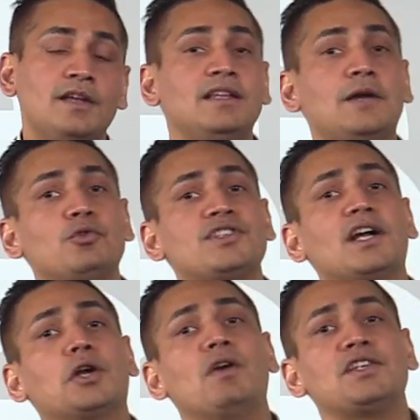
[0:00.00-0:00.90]
That was an
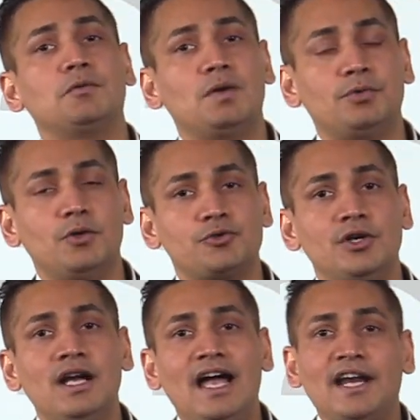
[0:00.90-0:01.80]
aggressive approach.
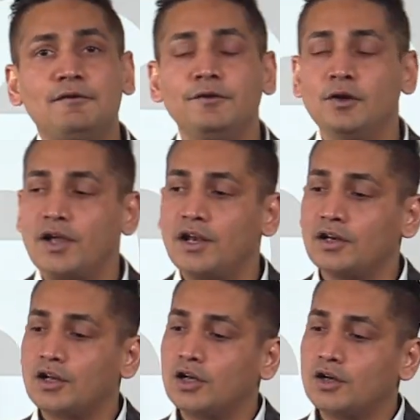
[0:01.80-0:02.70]
And if you look at
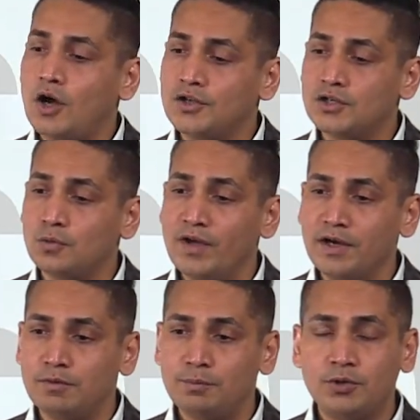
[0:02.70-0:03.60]
a
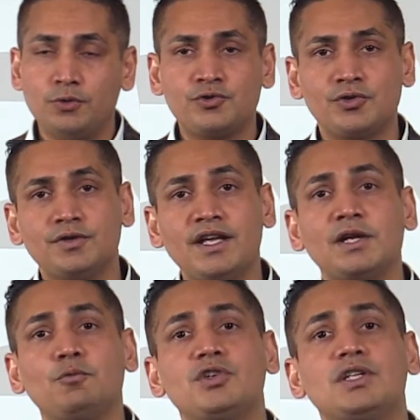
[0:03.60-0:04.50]
conservative approach, then
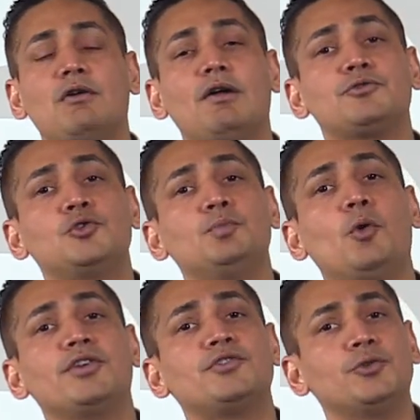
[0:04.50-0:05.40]
it was around
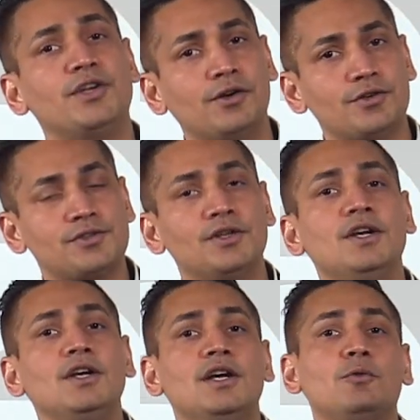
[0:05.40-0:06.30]
2.2 years
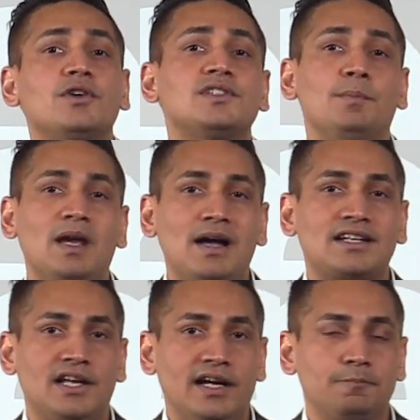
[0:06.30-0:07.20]
was the payback
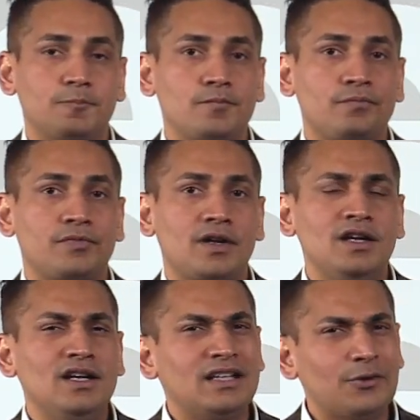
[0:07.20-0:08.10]
time.
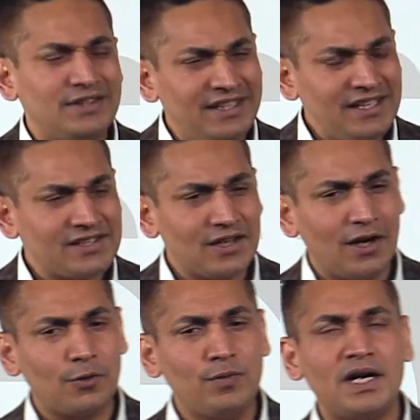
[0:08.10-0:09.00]
Now, these
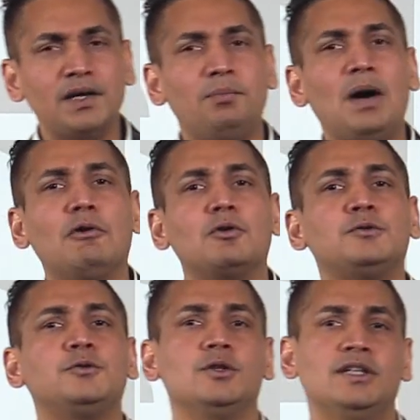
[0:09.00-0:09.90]
are very
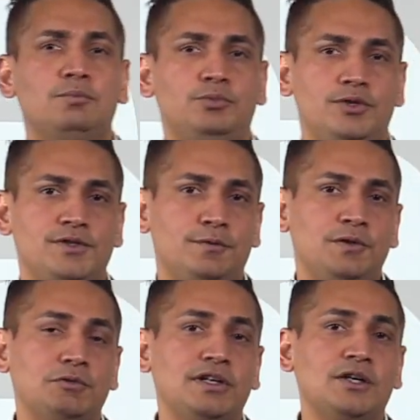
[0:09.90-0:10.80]
powerful numbers if
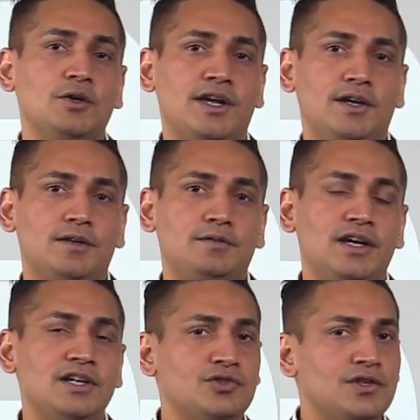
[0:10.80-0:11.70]
you really look at it.
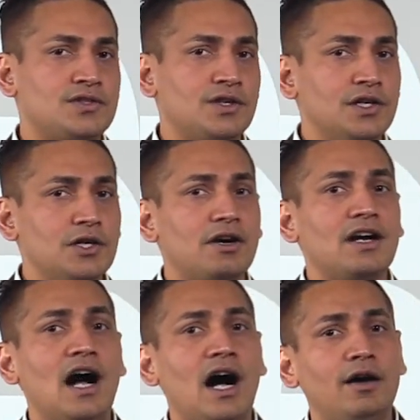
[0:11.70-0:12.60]
In just 1.5
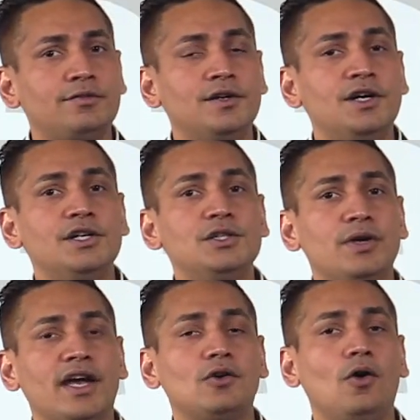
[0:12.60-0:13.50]
years, you get